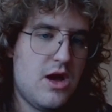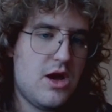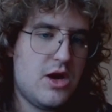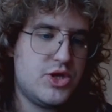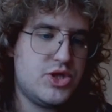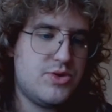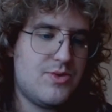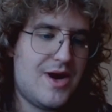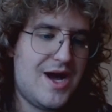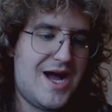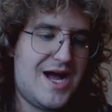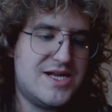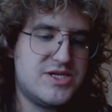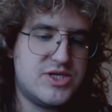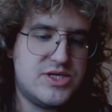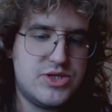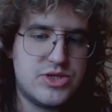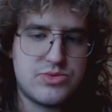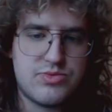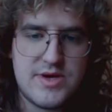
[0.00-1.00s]
You are
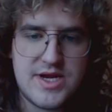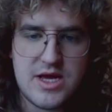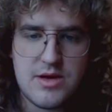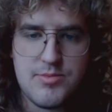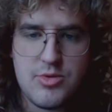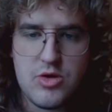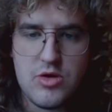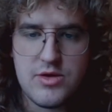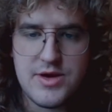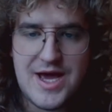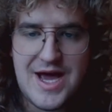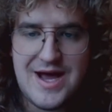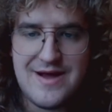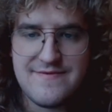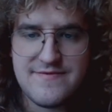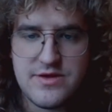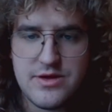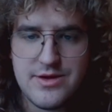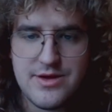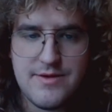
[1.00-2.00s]
actually just winning a pawn
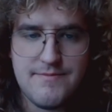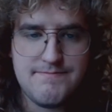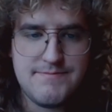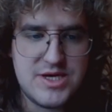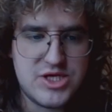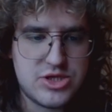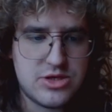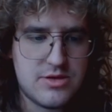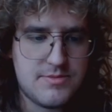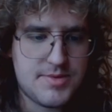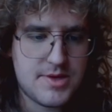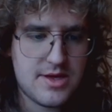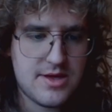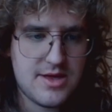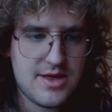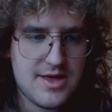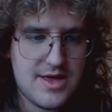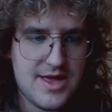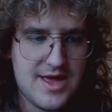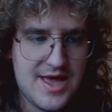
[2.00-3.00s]
after bishop
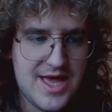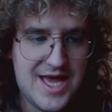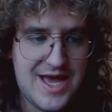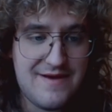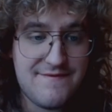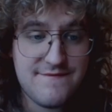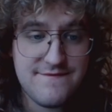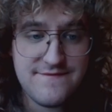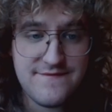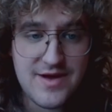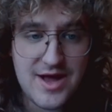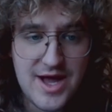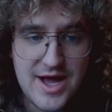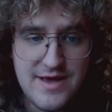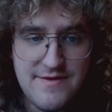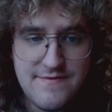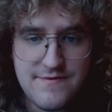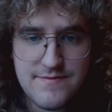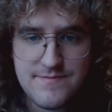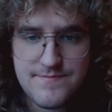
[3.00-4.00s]

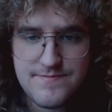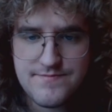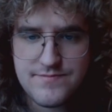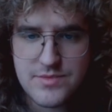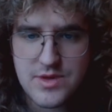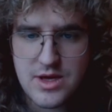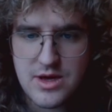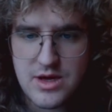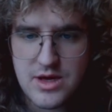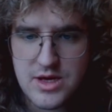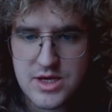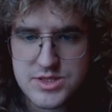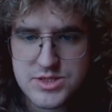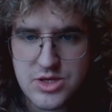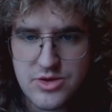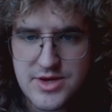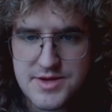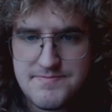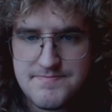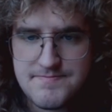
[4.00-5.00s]
f5. Sorry.